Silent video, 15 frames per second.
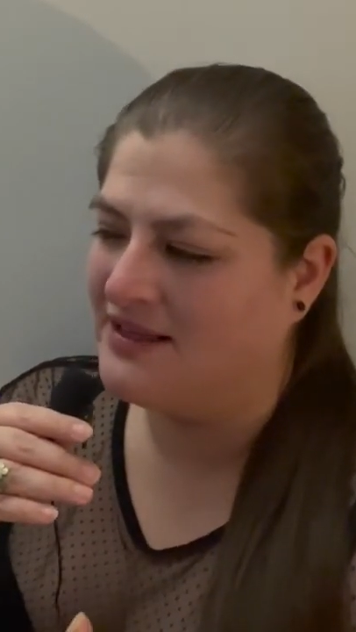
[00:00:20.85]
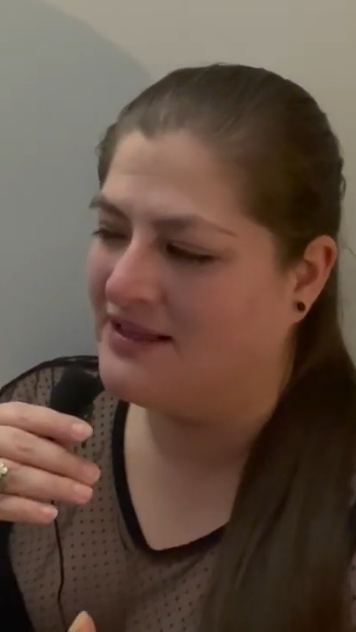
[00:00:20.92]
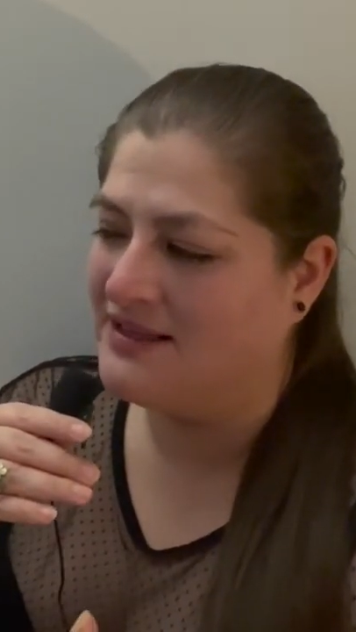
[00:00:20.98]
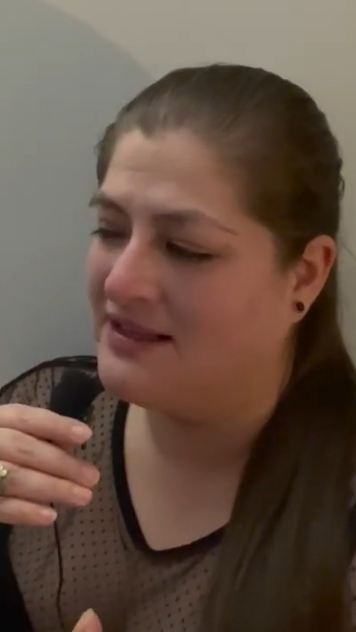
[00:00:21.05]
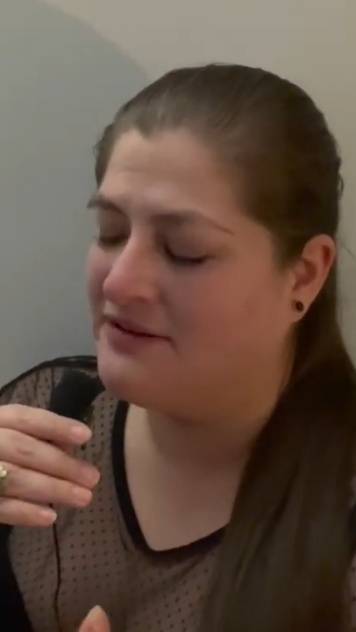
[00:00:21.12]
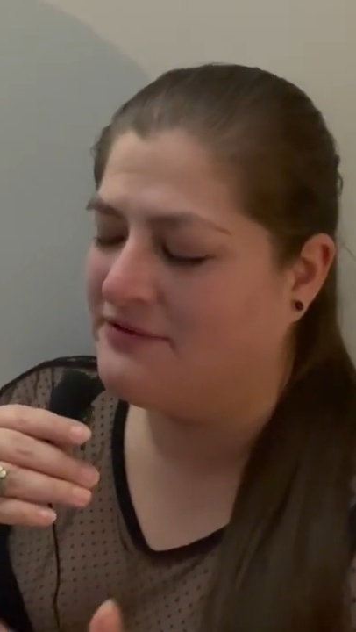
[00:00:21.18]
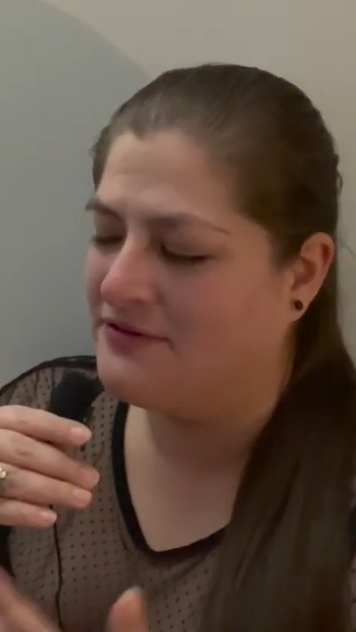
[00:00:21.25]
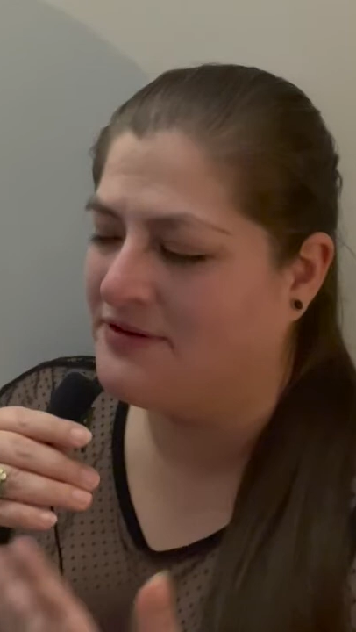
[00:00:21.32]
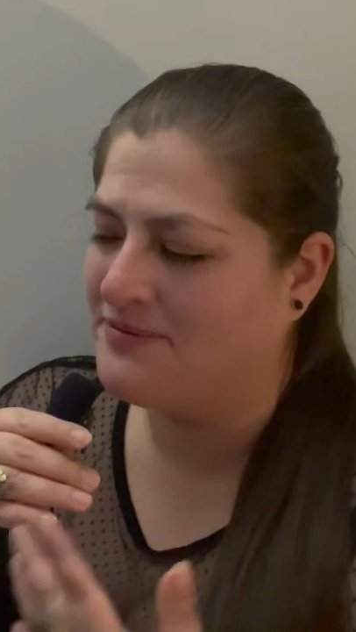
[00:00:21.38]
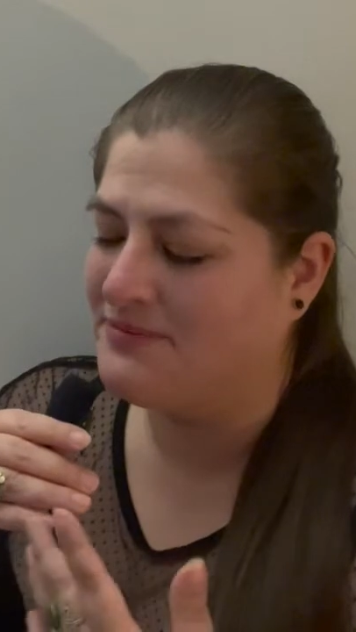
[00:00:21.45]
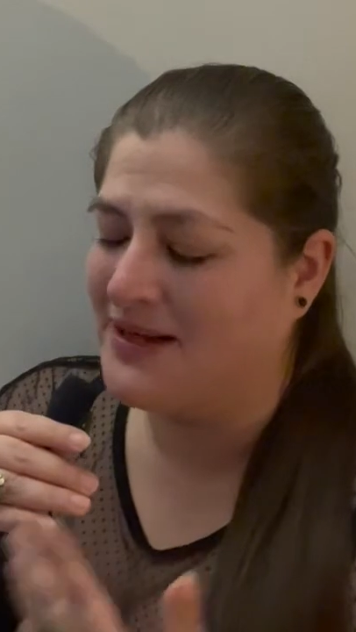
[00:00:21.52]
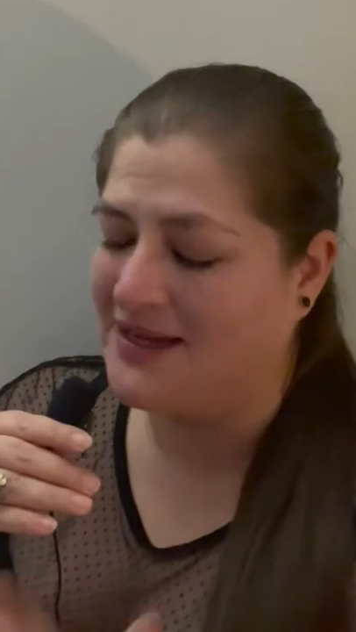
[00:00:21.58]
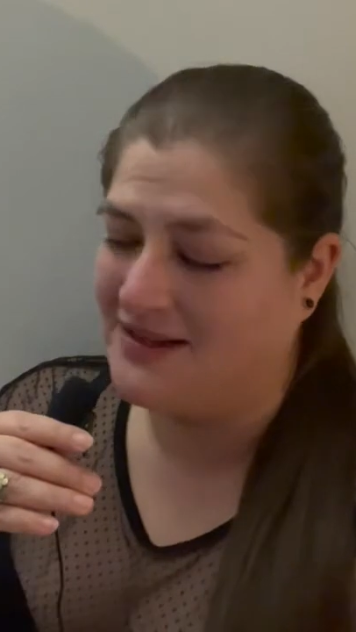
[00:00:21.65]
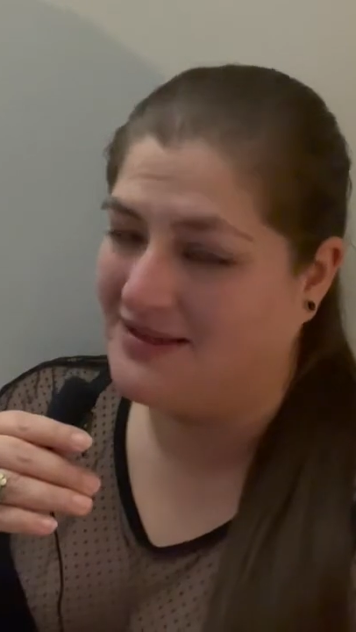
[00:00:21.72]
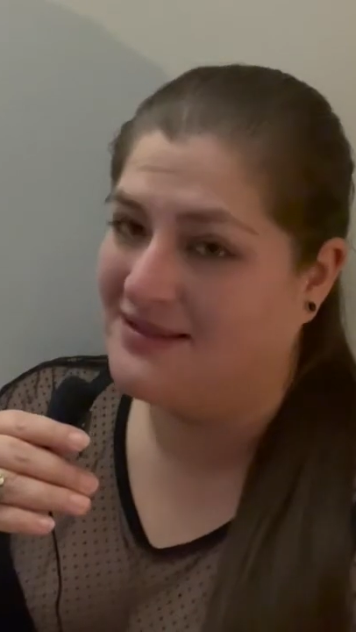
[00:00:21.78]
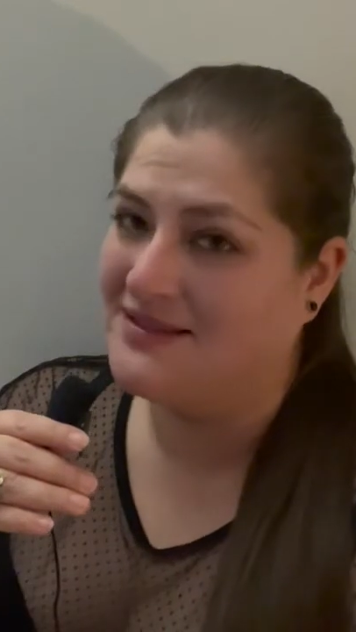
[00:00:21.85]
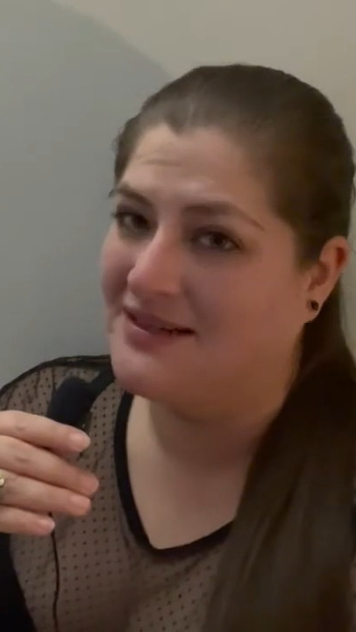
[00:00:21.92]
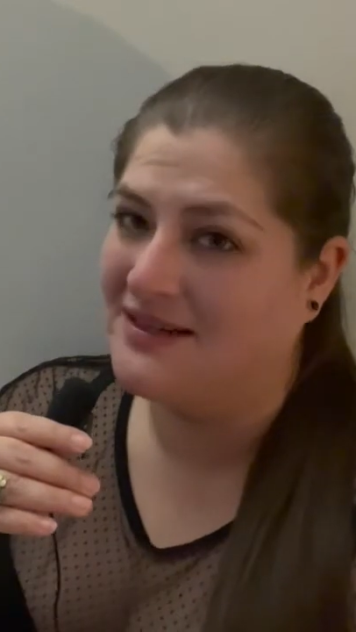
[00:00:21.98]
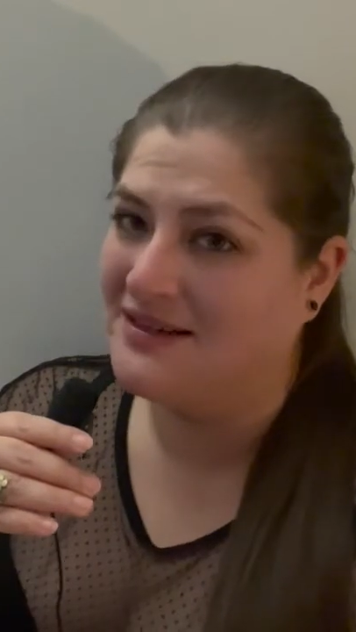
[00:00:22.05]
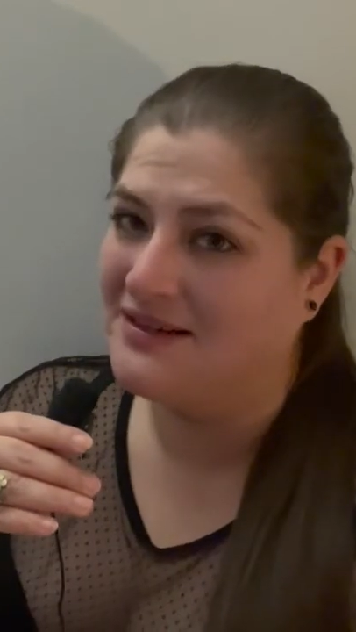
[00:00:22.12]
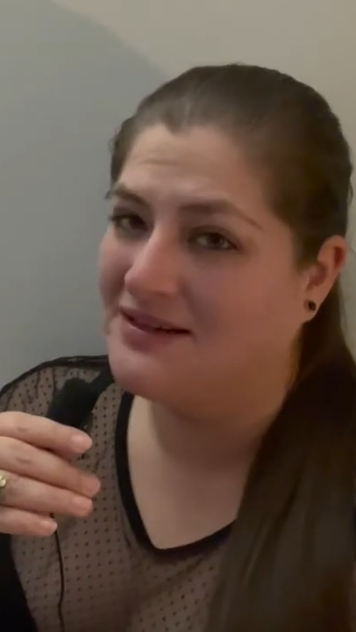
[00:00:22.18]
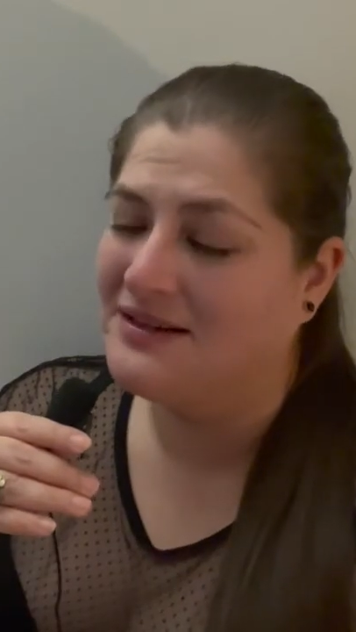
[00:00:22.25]
and they're from
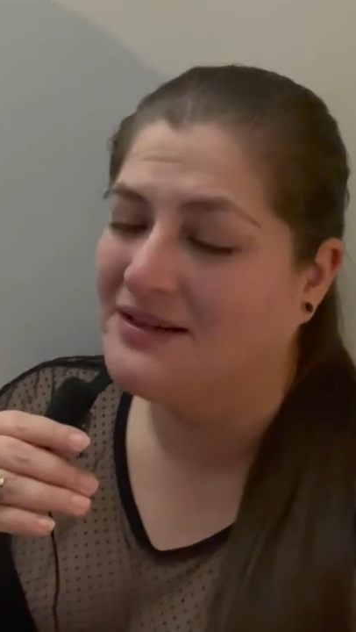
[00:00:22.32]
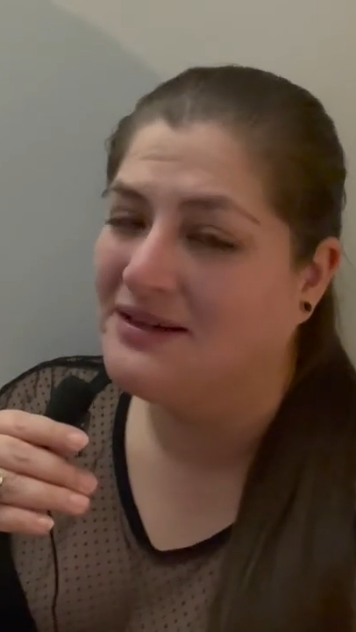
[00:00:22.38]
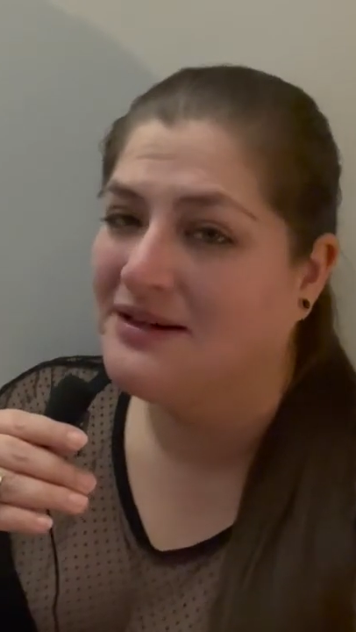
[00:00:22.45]
Pakistan.